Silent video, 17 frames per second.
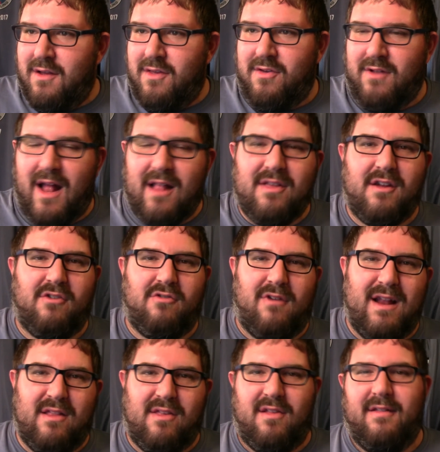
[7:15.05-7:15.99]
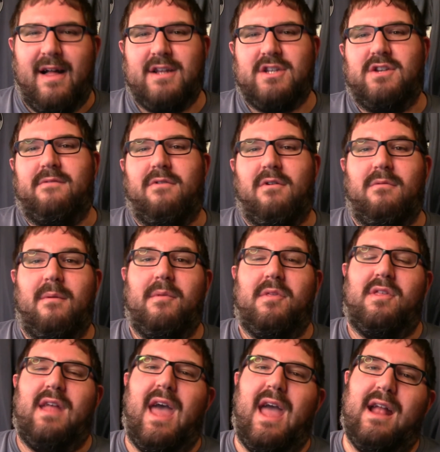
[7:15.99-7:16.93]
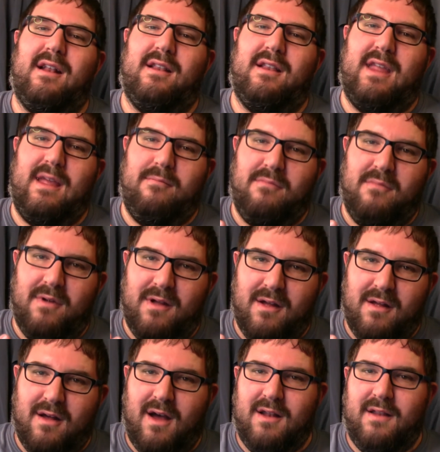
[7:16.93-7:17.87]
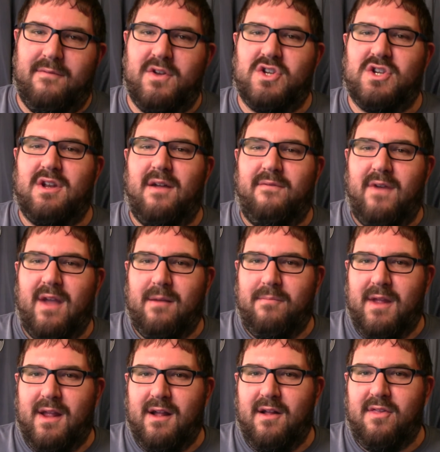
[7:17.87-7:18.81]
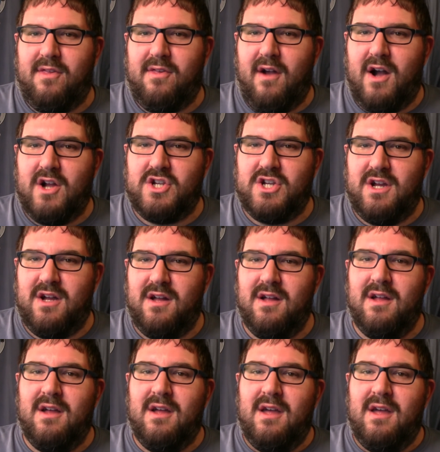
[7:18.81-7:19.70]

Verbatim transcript: So that's a great selection for a women's tag team uh, division, I think, because Sasha